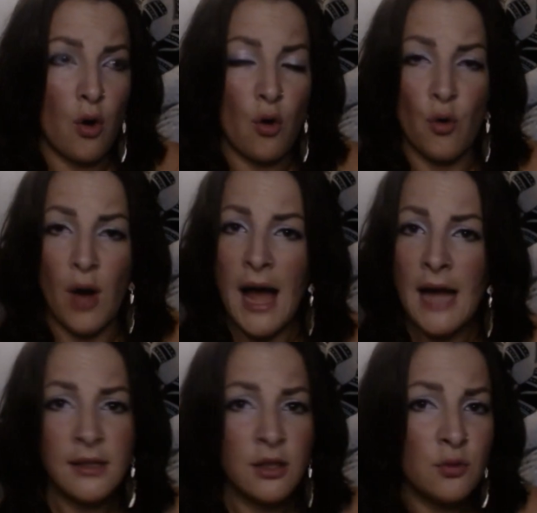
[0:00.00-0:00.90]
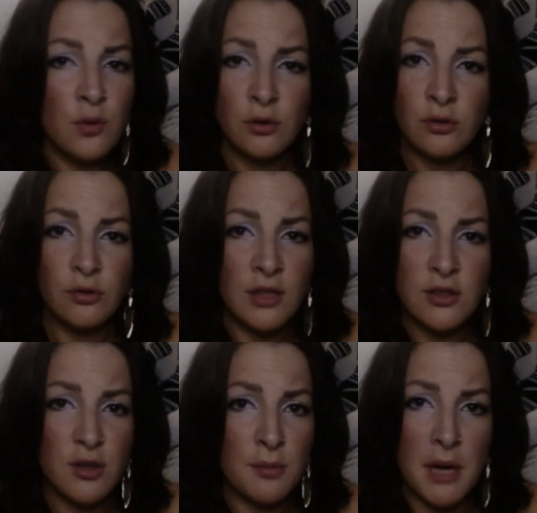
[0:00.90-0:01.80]
or either you want that
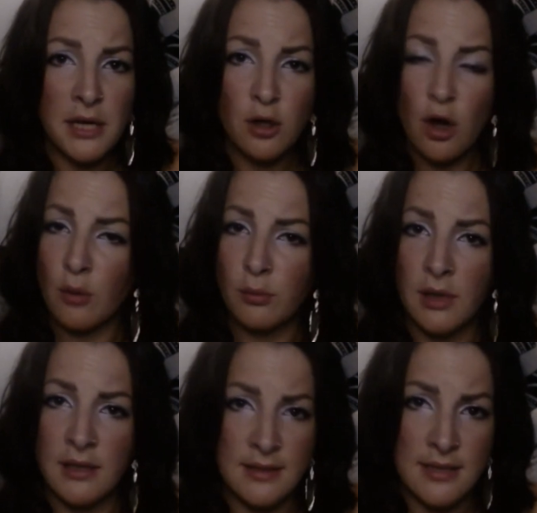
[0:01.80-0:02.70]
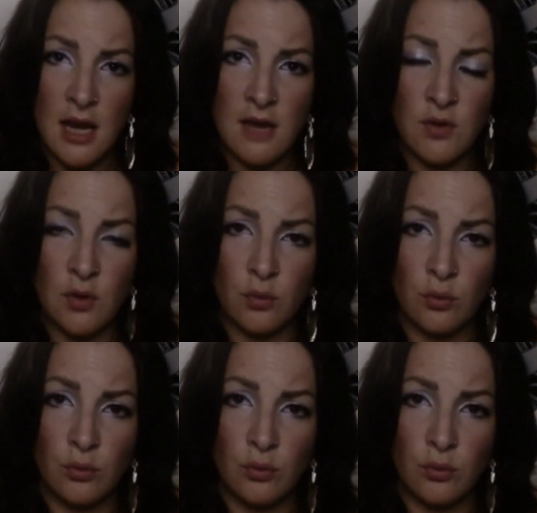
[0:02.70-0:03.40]
somebody come and save you,